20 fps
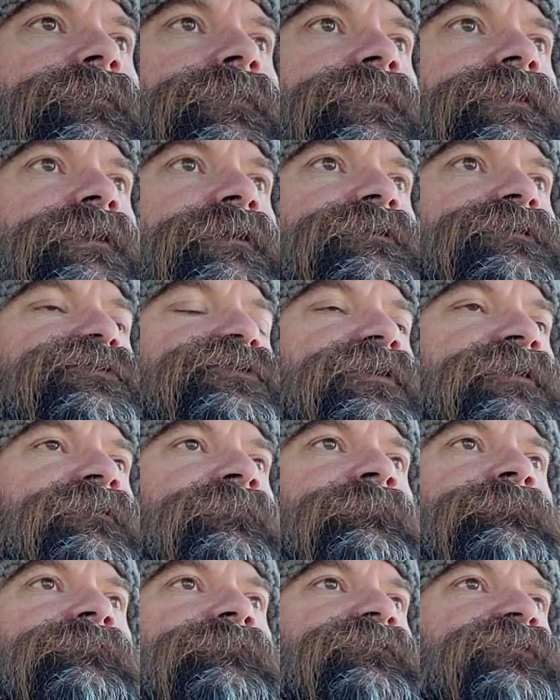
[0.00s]
just trying to
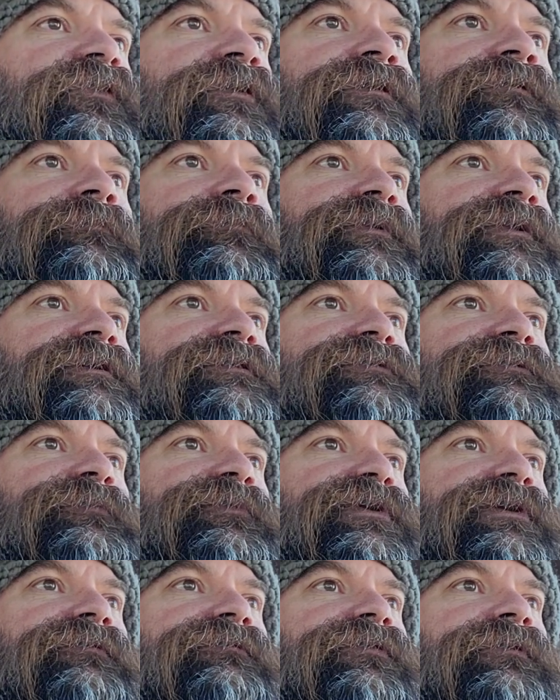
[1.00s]
find a place to
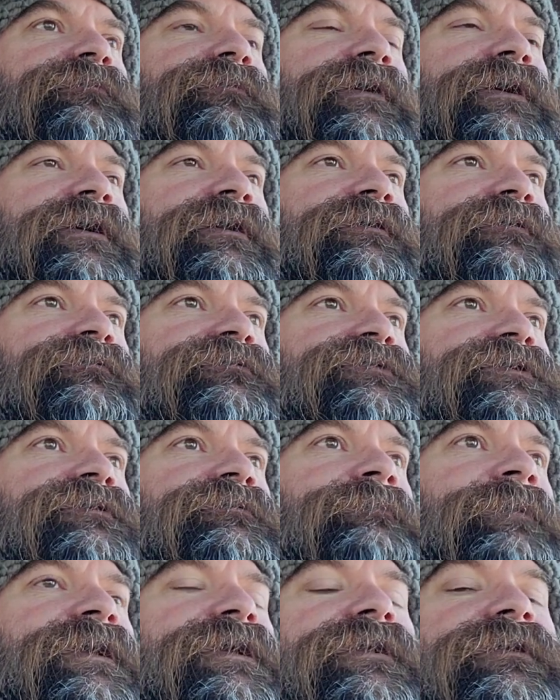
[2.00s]
put everything back. It was like,
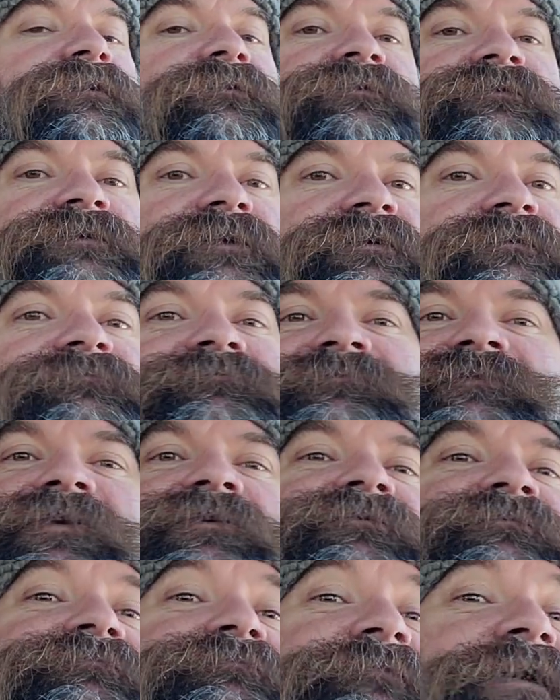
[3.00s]
man, it looks like
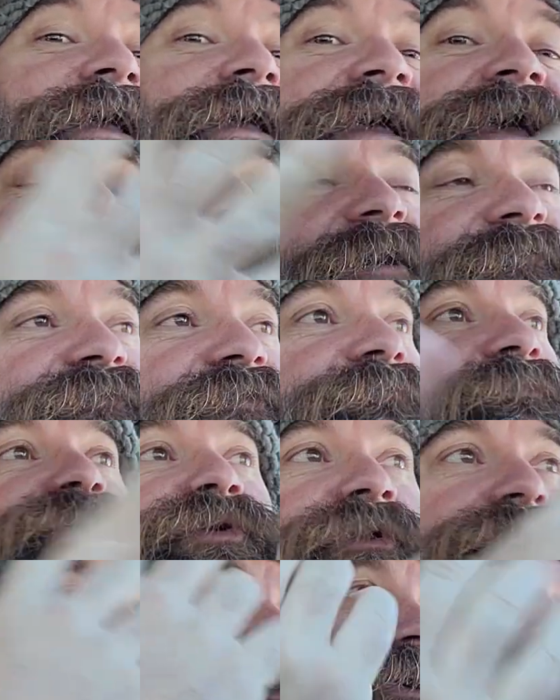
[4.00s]
after
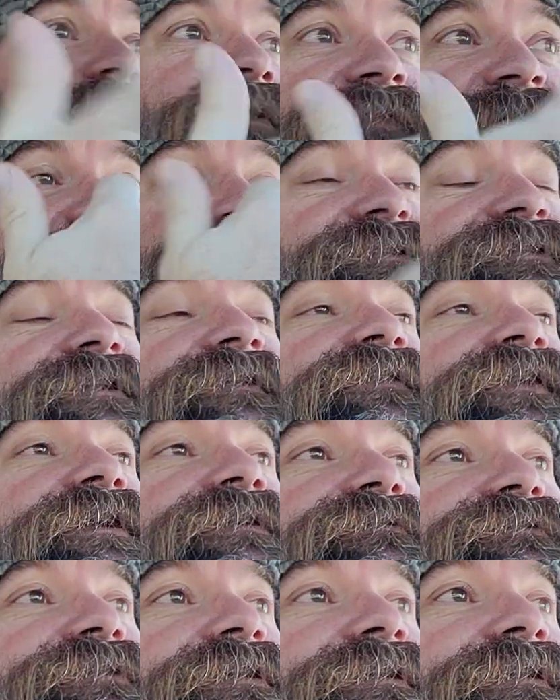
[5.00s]
pulling all of that stuff out, I
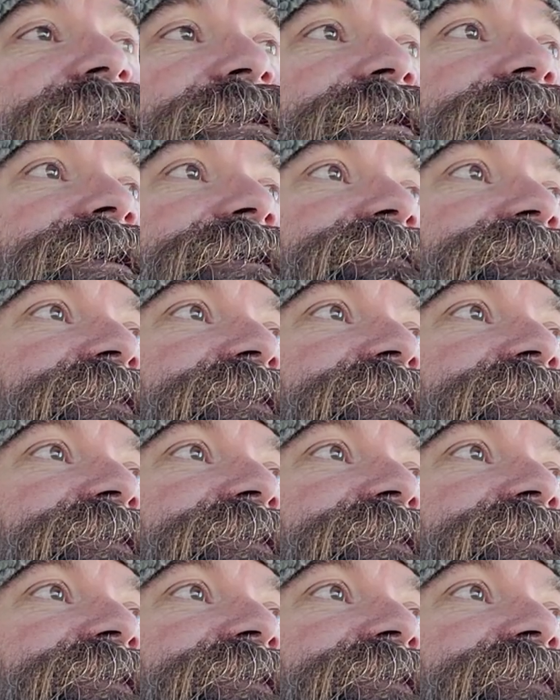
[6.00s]
was like, yeah, if